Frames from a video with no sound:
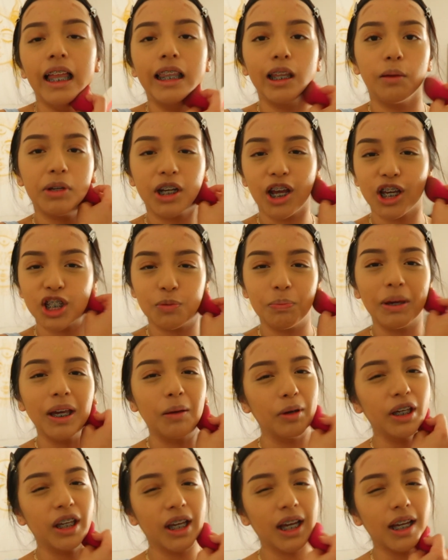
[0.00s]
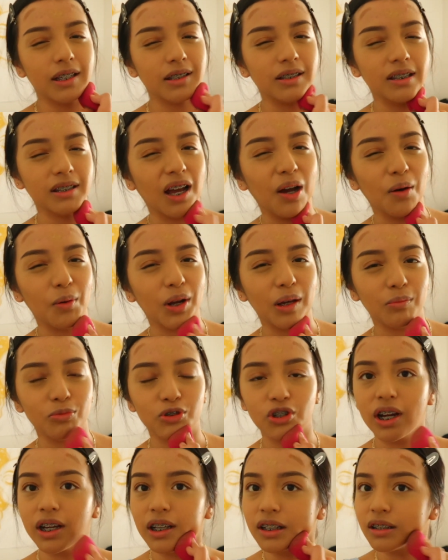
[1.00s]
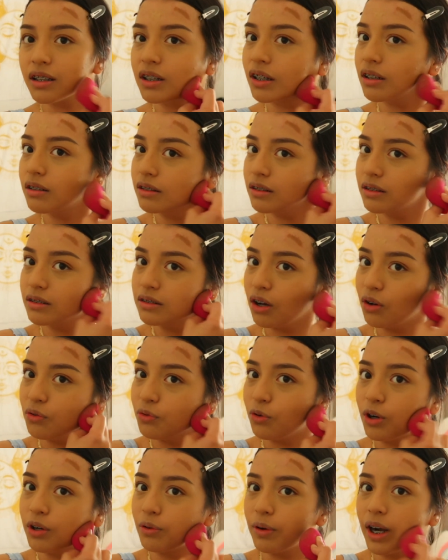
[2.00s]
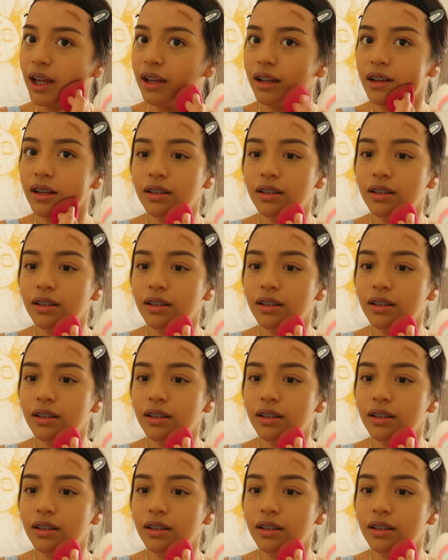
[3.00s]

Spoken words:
let me not speak, but you guys know what I'm trying to go for, right?